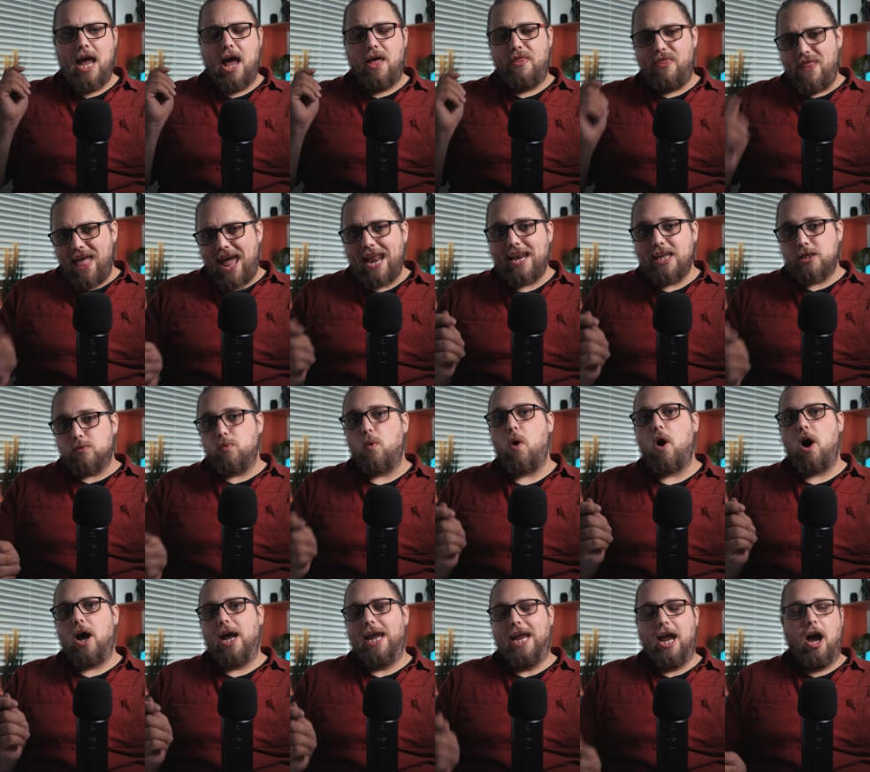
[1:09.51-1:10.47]
And that is
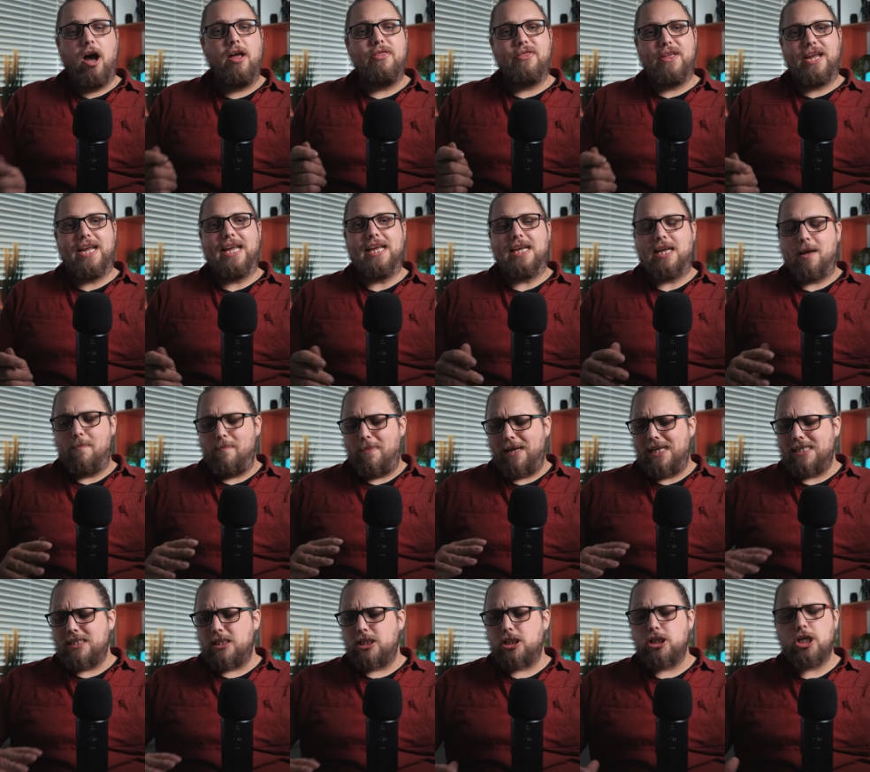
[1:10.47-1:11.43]
why I think it can
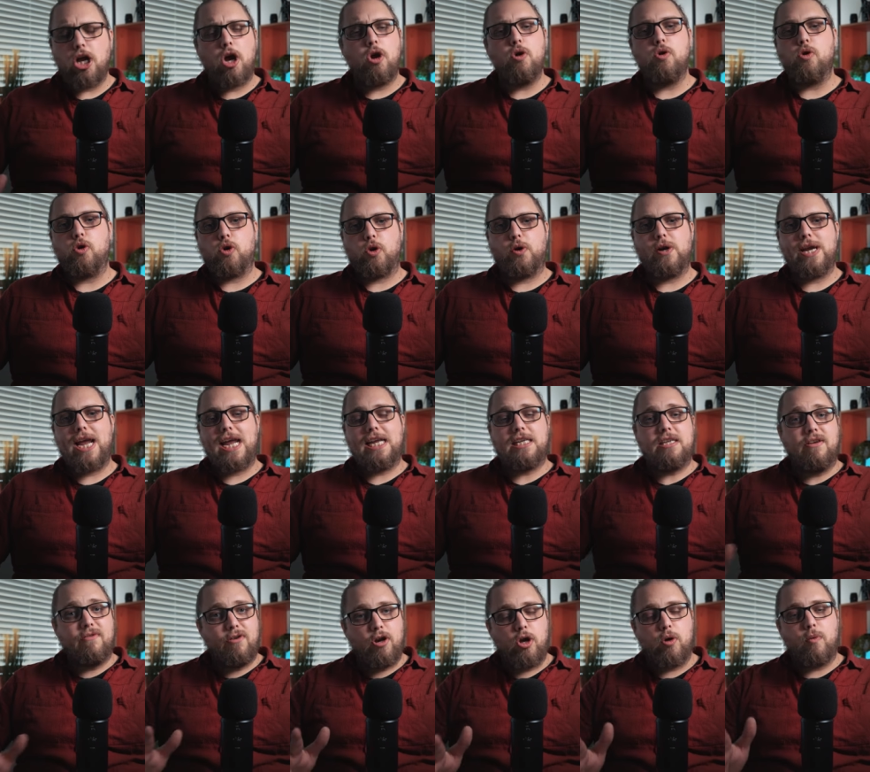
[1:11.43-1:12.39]
be so
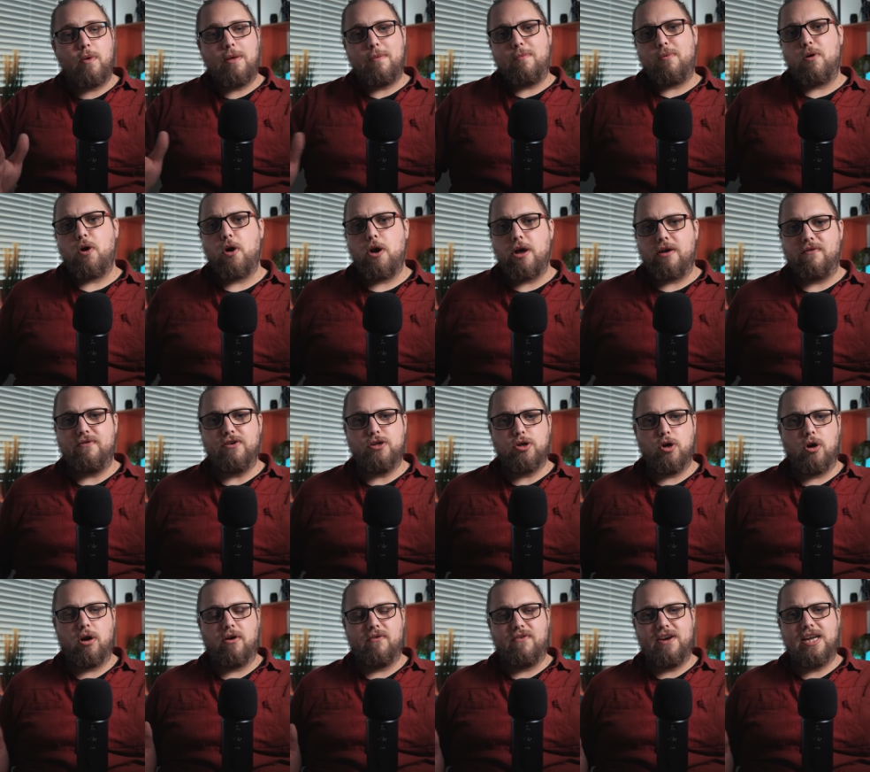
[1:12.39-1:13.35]
creative, along with product
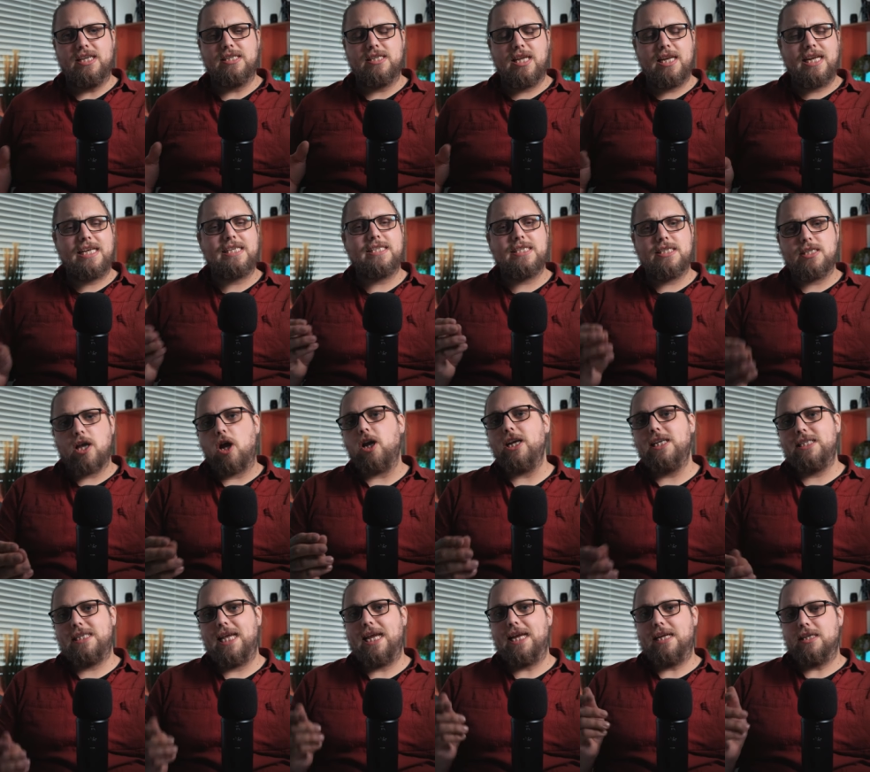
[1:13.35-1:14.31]
photography. It's an
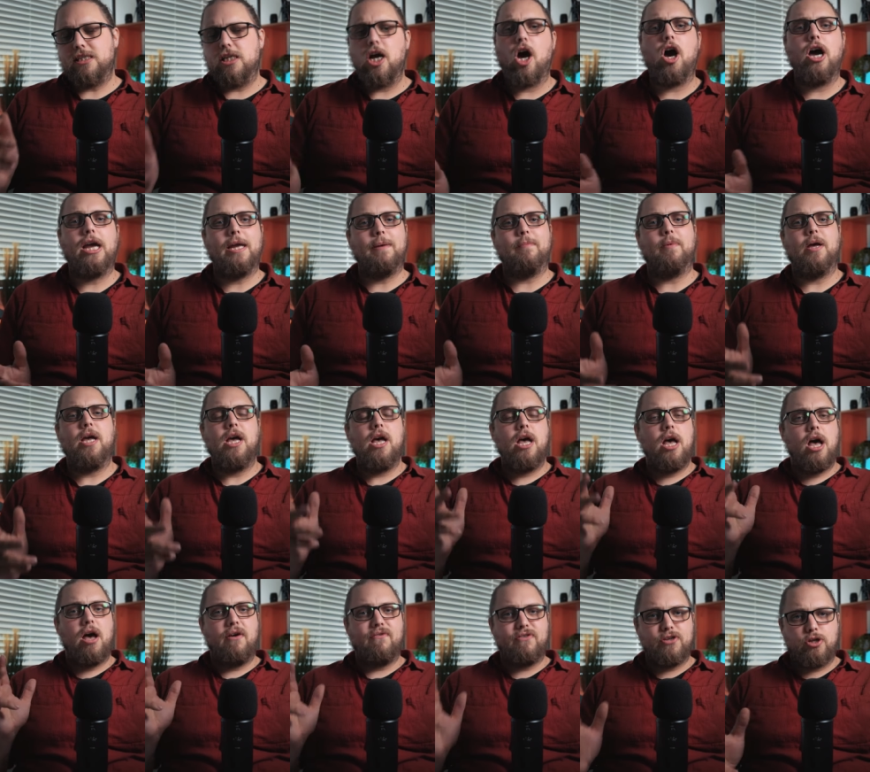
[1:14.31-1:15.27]
exciting type
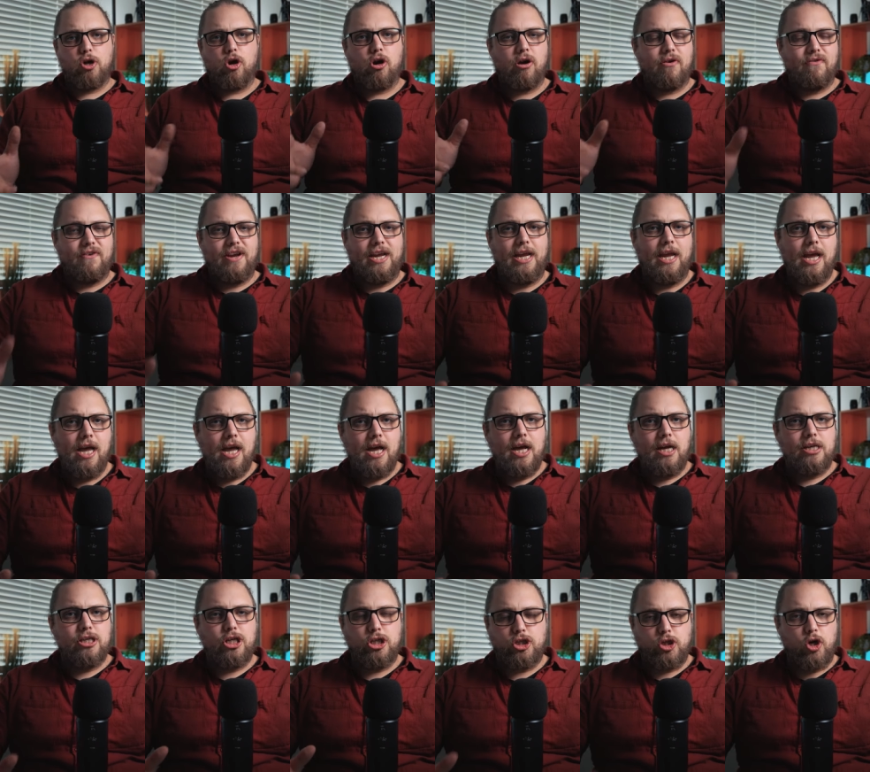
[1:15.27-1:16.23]
of photography
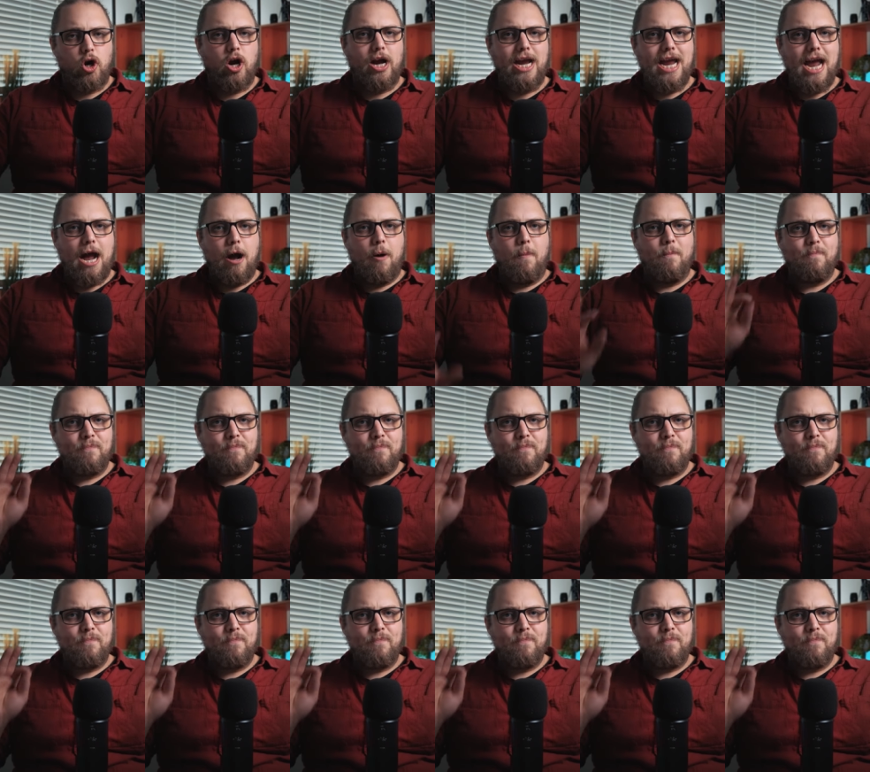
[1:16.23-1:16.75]
to try out.